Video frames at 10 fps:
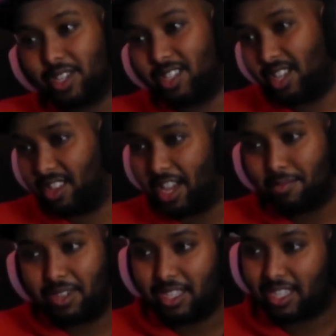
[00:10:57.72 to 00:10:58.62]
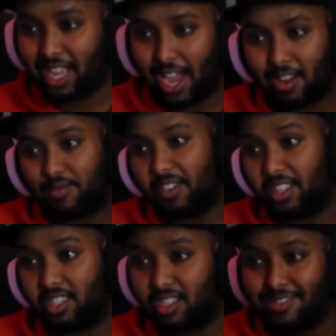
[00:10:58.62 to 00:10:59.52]
can tell that means
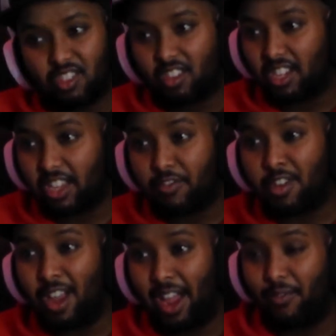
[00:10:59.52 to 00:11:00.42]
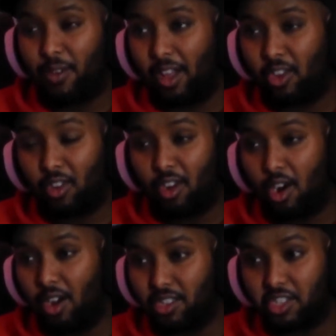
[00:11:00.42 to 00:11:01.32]
sacrifice. She's gonna give her
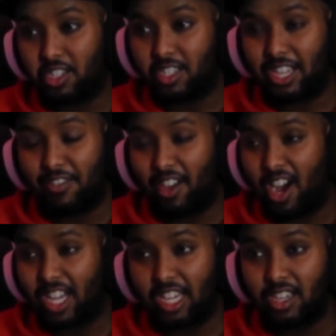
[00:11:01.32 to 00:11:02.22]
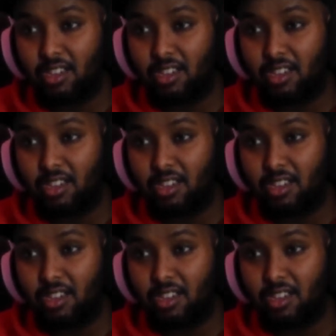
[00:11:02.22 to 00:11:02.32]
all just to save Aki.